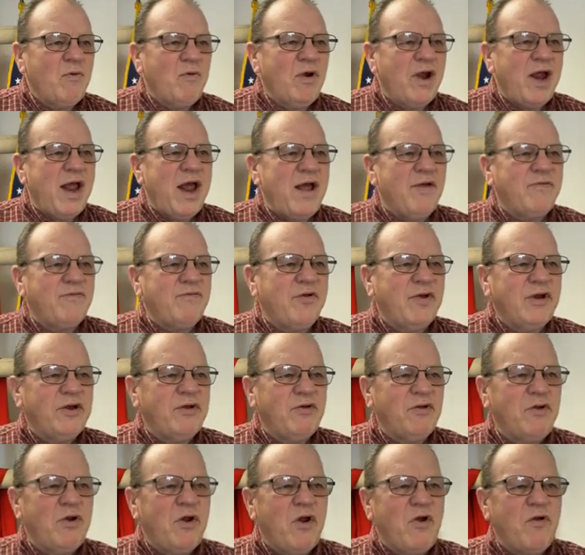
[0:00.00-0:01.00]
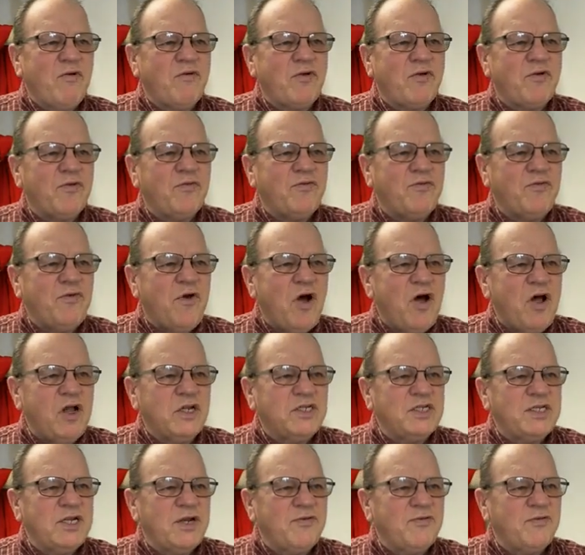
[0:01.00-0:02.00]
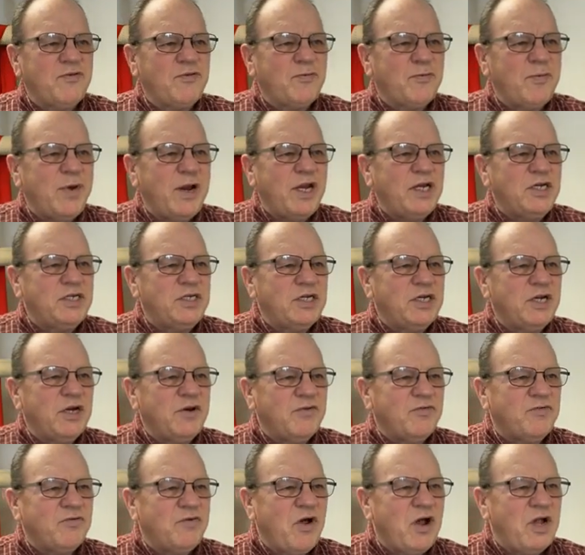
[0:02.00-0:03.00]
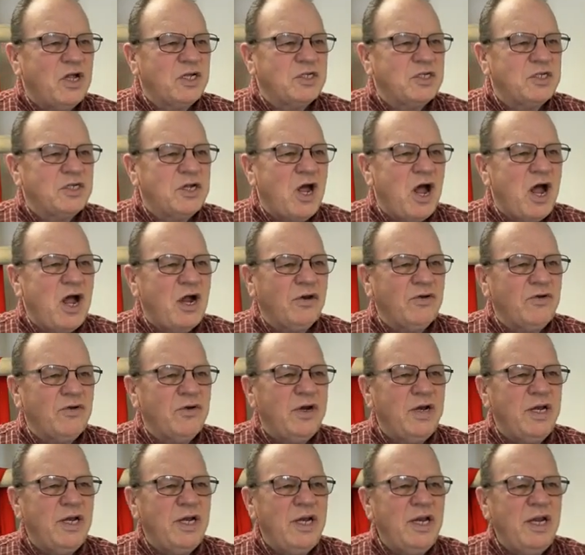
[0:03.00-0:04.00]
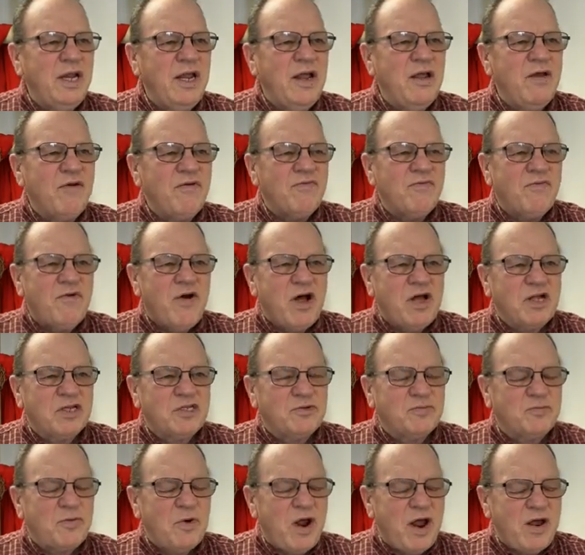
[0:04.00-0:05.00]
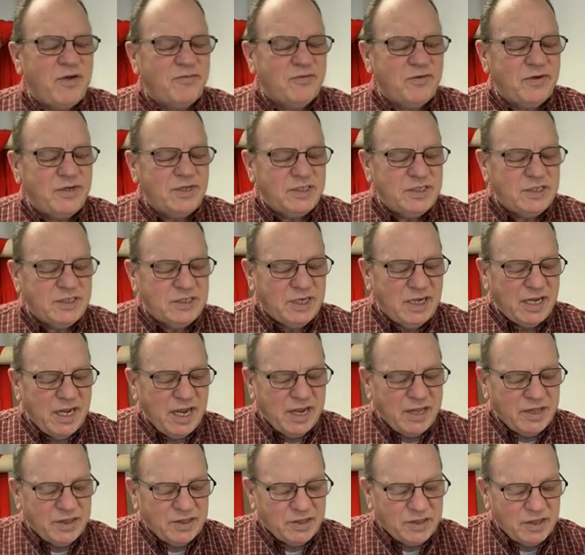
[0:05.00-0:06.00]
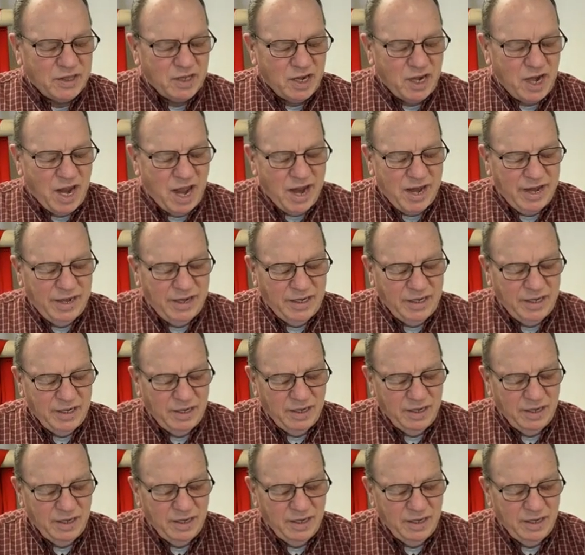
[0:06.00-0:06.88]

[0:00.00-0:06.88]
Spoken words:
We have victory over false information, false doctrine, false prophets, and the like.